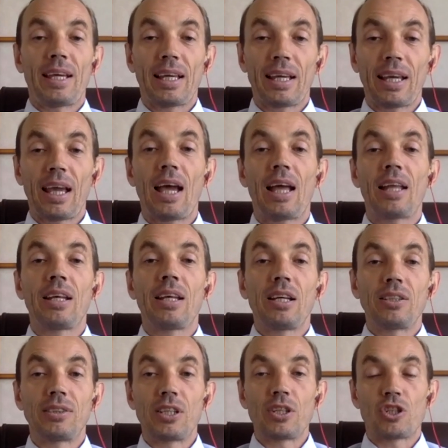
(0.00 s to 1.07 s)
can
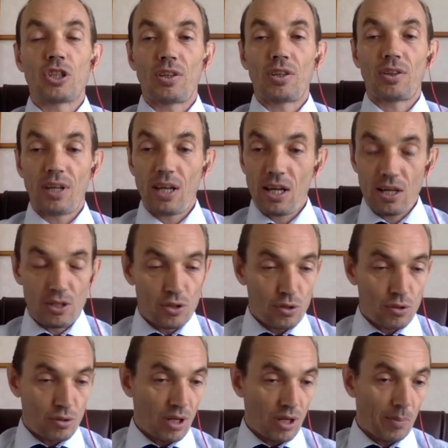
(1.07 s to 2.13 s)
regenerate
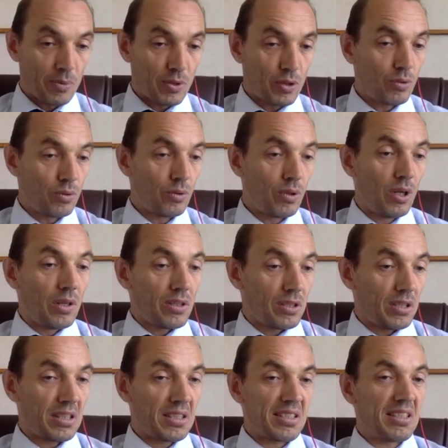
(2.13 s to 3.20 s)
to up to
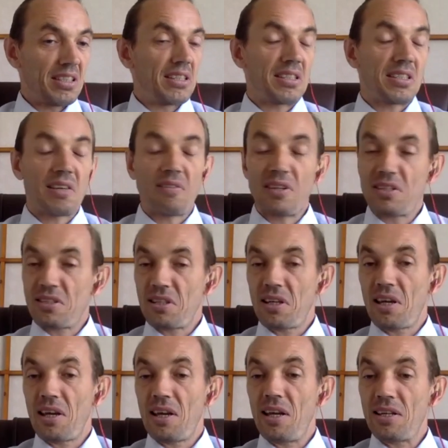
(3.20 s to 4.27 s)
60, 70,
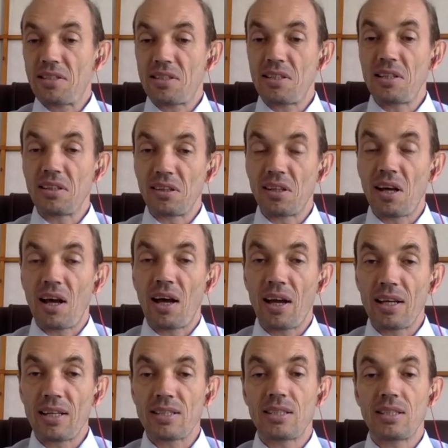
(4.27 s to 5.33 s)
80,
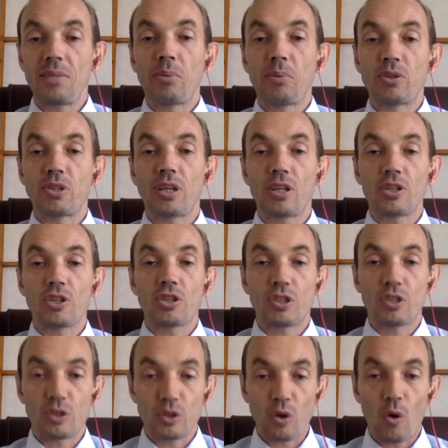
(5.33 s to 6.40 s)
90
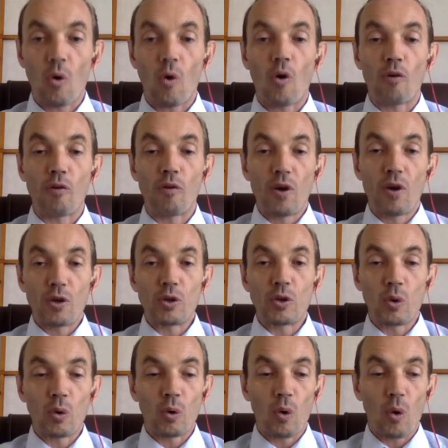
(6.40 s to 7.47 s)
potentials of
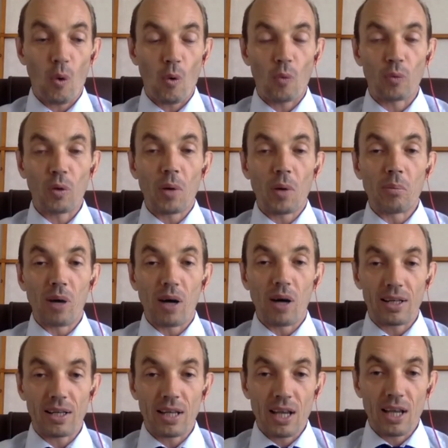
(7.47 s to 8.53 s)
your own
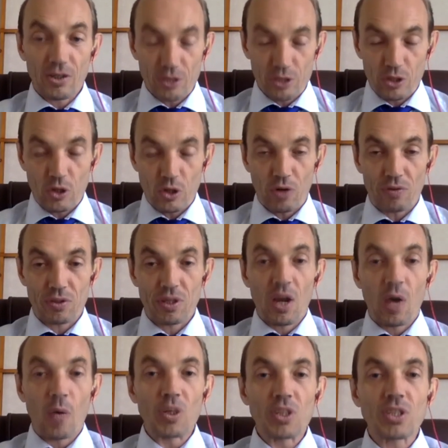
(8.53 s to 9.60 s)
body reserves.
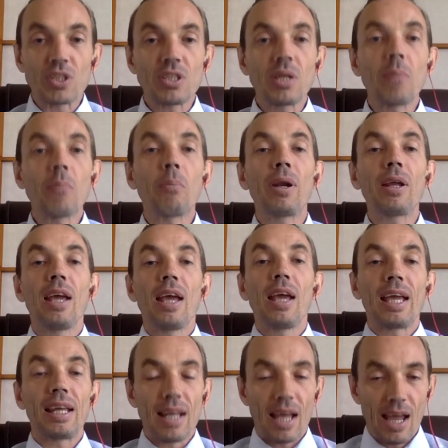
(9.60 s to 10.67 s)
We simply
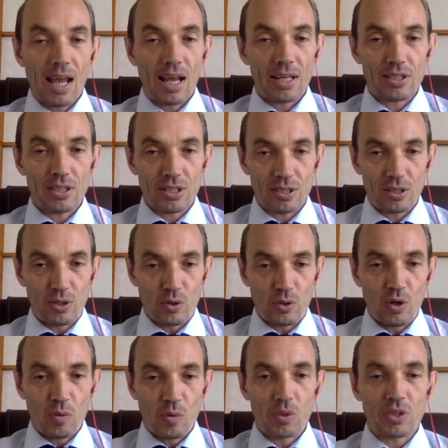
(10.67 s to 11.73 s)
enhance you.
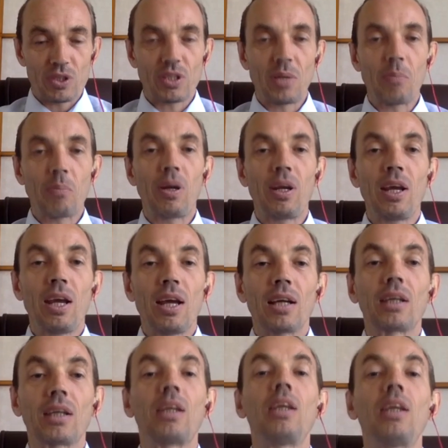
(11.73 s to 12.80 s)
We simply
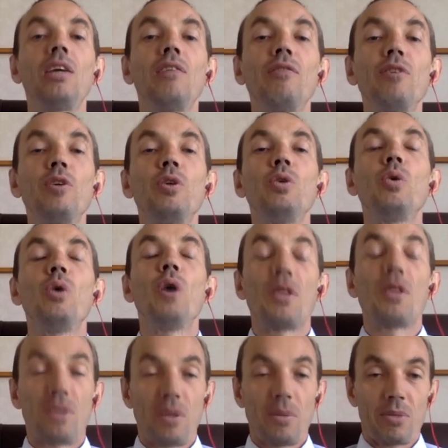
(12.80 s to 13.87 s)
give you
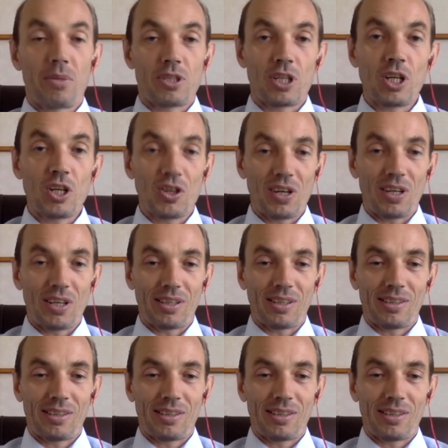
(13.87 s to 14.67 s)
the material,